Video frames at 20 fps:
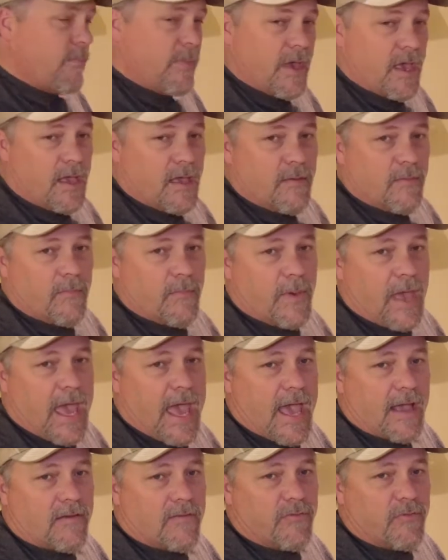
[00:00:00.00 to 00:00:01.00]
bait
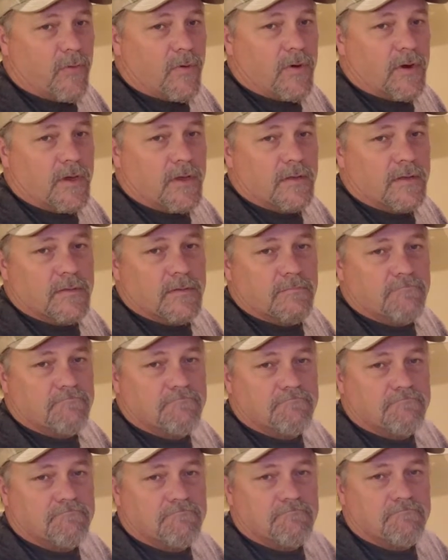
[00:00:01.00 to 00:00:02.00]
back for it
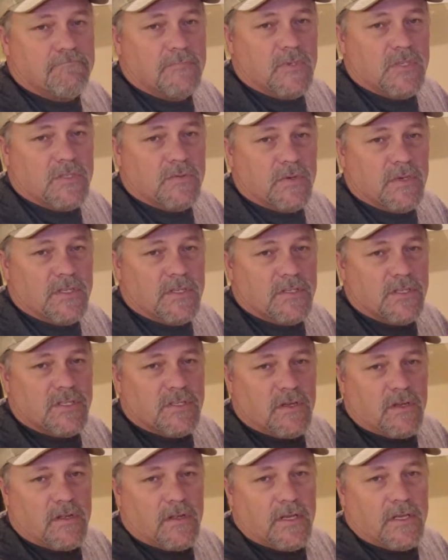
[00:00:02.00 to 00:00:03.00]
is just
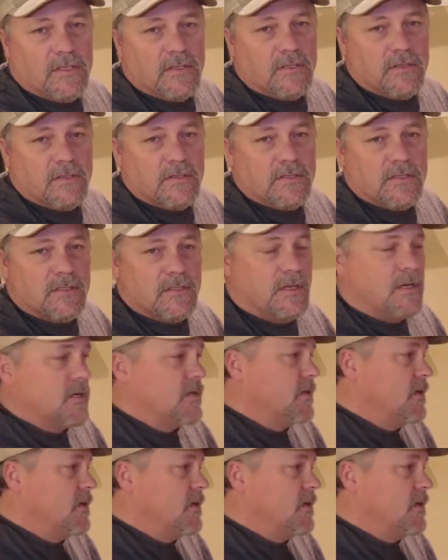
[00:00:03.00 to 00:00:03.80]
all I use on